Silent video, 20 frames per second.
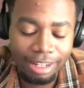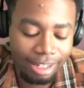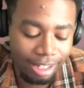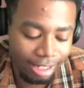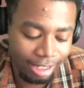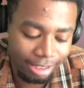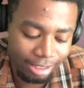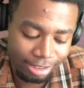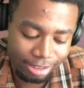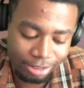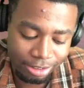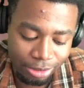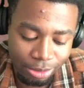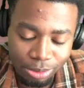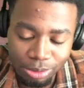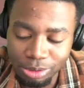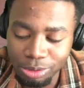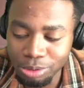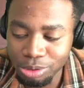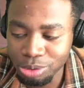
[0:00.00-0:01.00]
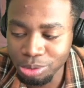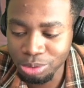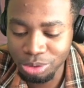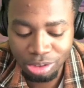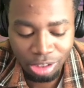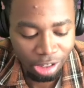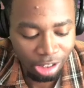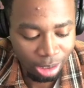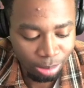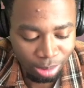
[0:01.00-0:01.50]
Listen, you too
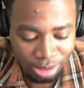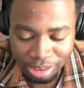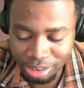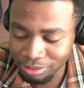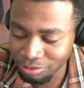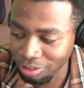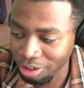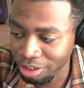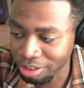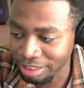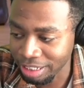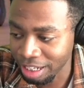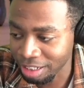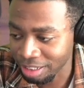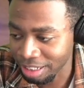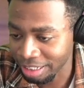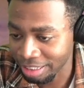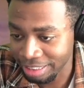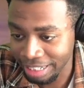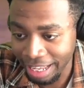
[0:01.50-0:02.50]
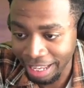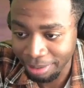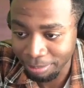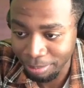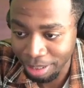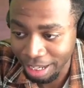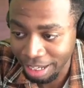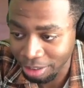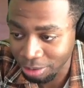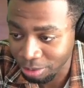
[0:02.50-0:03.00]
tall to be just falling down like that,
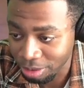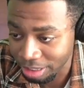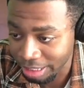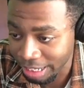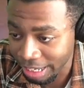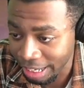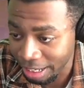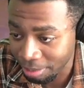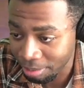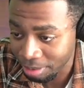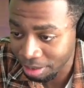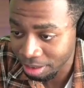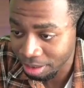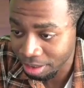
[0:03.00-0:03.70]
man. I ain't gonna cap.